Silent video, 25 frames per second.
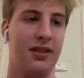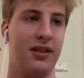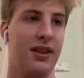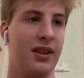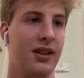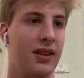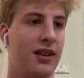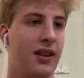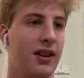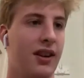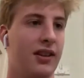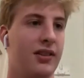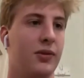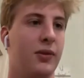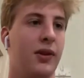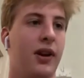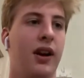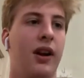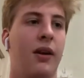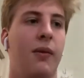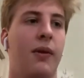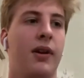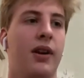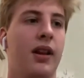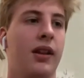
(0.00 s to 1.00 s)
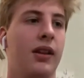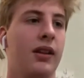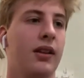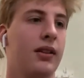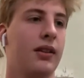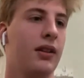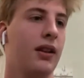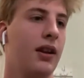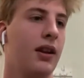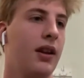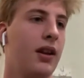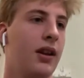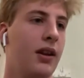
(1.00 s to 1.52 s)
Pecan. That's why I want
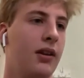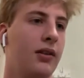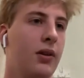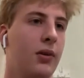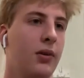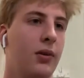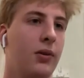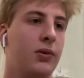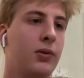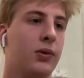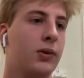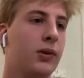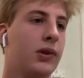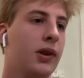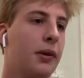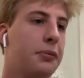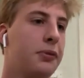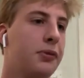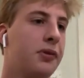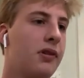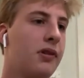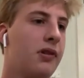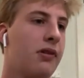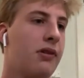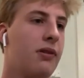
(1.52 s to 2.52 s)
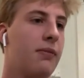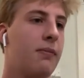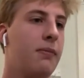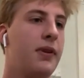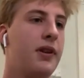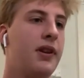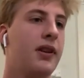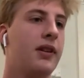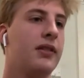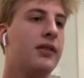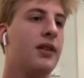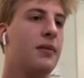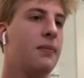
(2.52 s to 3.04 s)
to uh, go to school up north
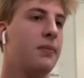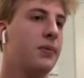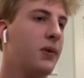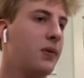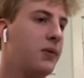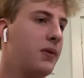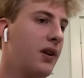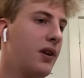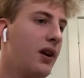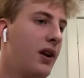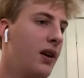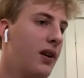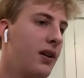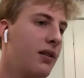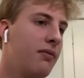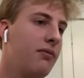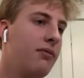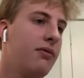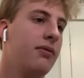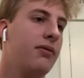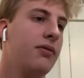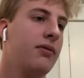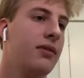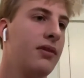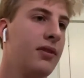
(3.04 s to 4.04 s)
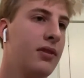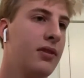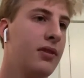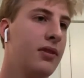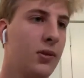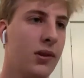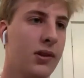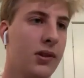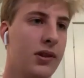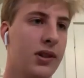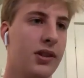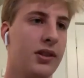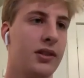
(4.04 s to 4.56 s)
because I'm so tired of
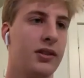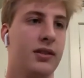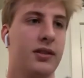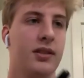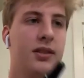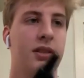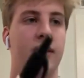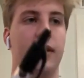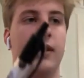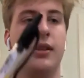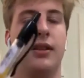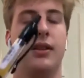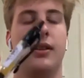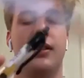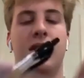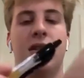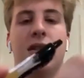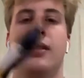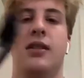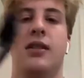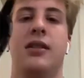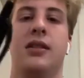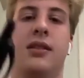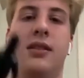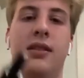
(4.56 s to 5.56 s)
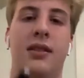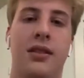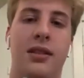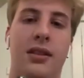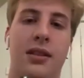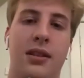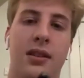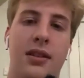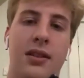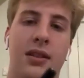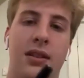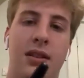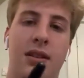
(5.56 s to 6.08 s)
Georgia.
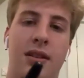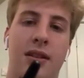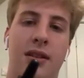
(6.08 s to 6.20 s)
Tired of